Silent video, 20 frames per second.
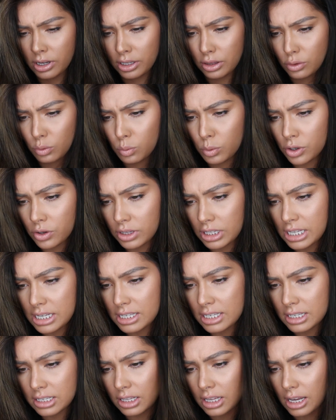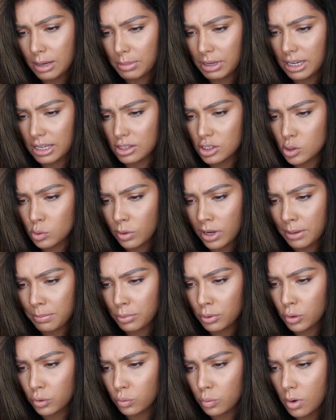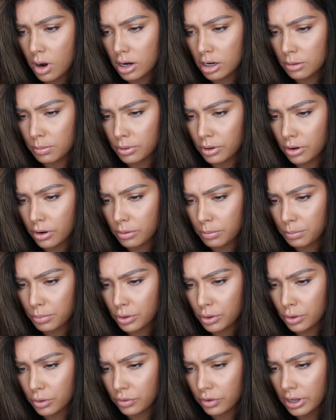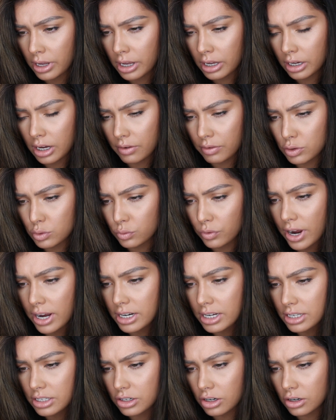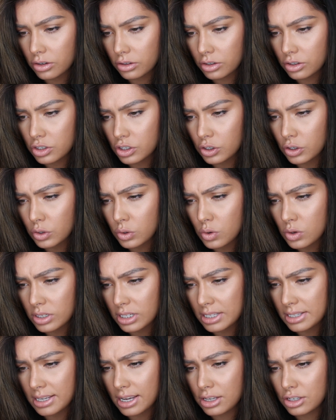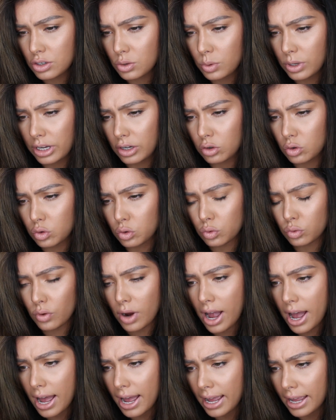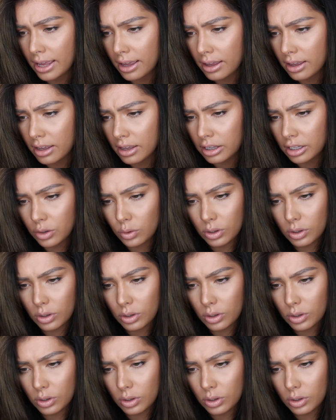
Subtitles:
in the world? This is claiming it's sweat proof, waterproof, covers redness, dark circles. It says you can cry, you